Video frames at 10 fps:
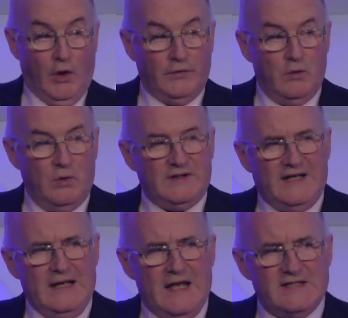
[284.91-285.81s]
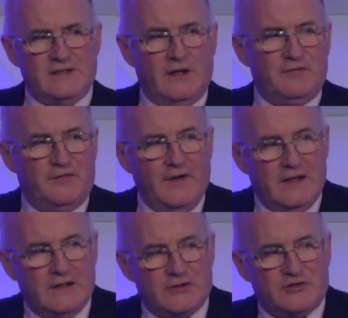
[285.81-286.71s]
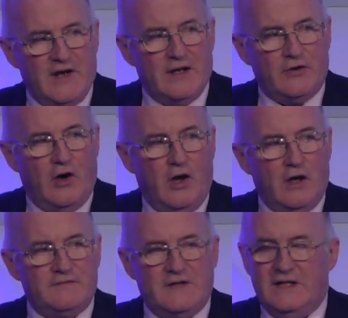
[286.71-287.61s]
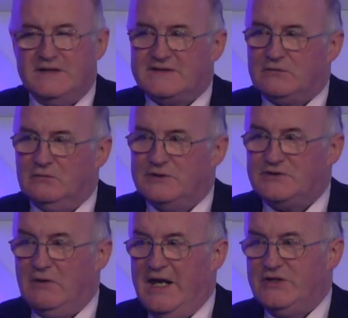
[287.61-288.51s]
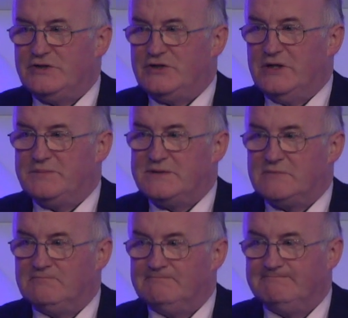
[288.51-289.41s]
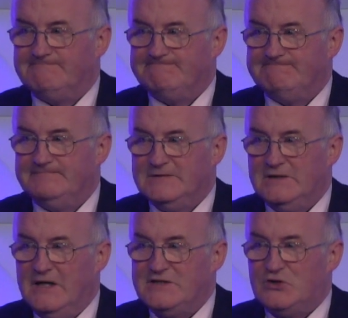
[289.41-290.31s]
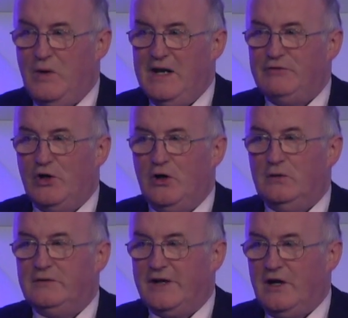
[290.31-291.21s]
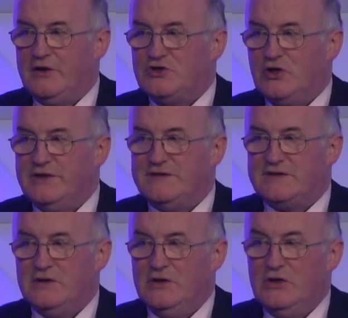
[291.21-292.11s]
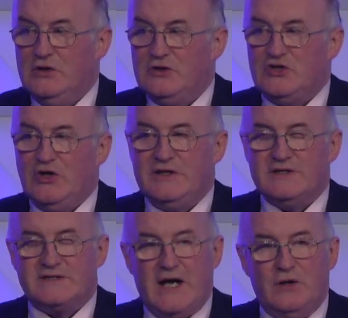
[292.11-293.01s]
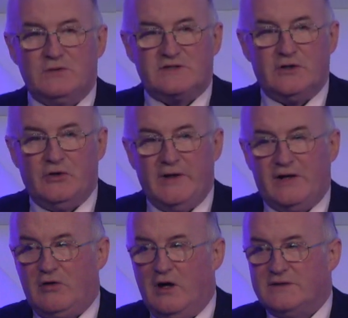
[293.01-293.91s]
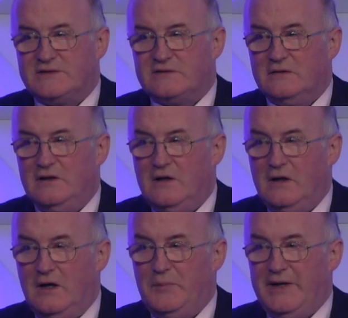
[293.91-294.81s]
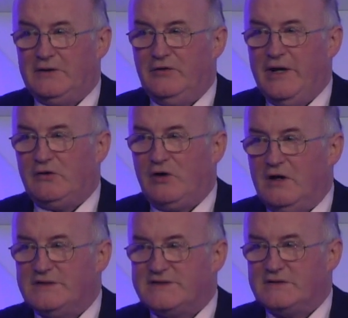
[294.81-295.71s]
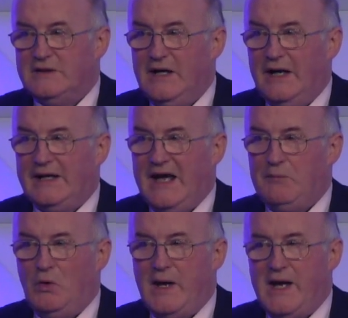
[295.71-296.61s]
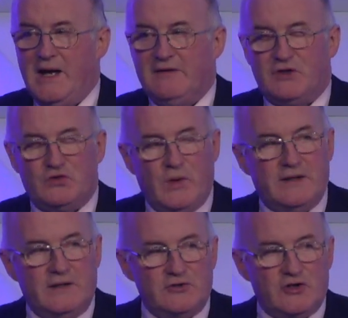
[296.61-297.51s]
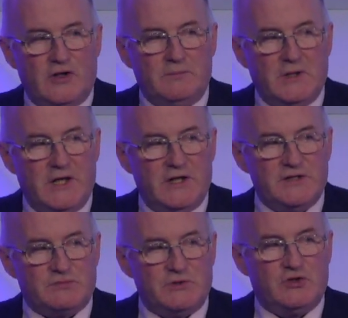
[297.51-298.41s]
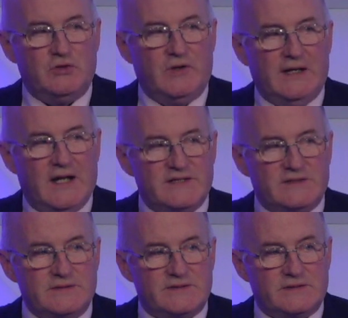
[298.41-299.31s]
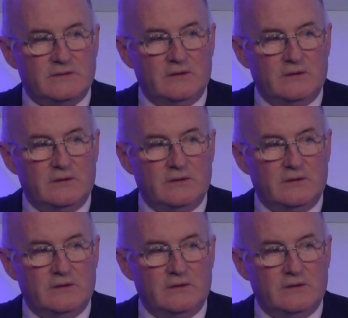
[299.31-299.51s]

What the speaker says: The one key lesson I feel that threaded all of these was relationships. As a 12-year-old, I got a choice to join the Scouts or the Red Cross. I picked the Red Cross and came away after 20 enjoyable years with 2 great lessons.